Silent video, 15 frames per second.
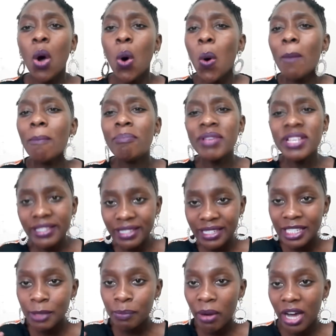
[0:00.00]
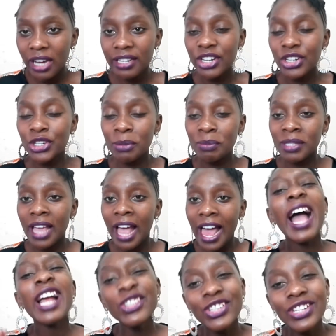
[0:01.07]
or business partnerships.
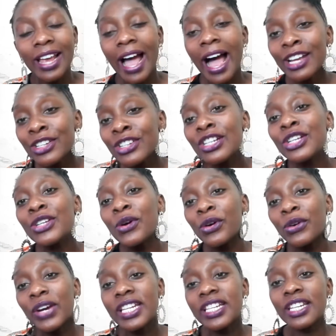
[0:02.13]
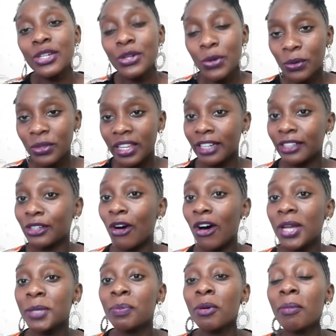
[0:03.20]
Actually, you already know that
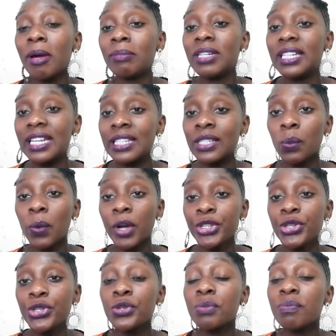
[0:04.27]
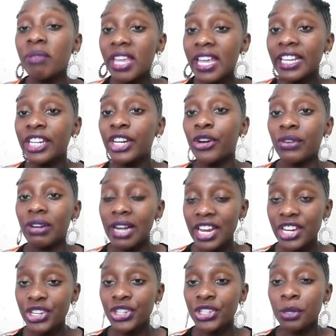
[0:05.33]
God probably doesn't want you to be in a
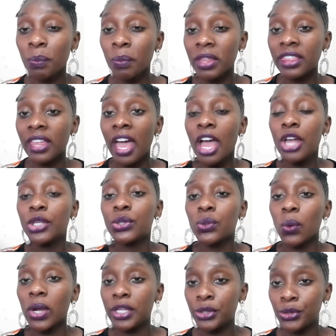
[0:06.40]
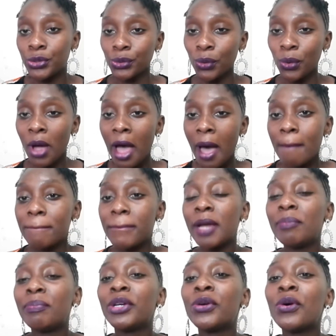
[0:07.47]
relationship with so and so,
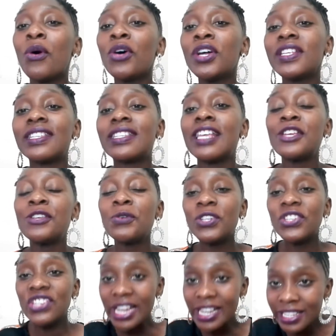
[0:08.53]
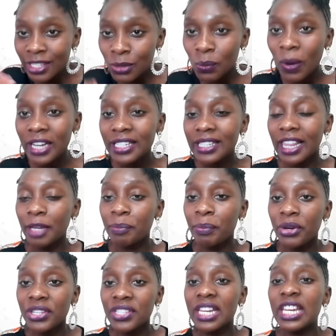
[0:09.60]
but because you just want that
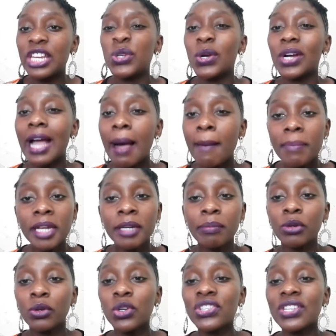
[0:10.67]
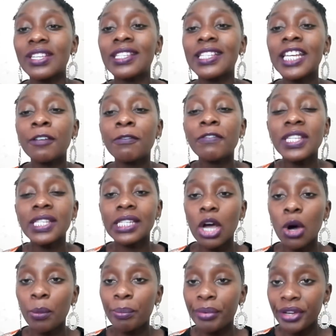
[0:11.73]
person in your company, because you're seeing
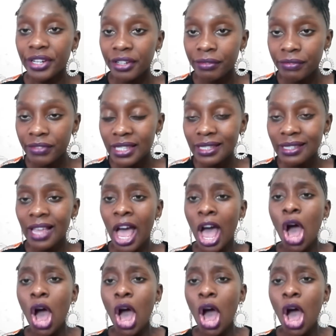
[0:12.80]
physical benefits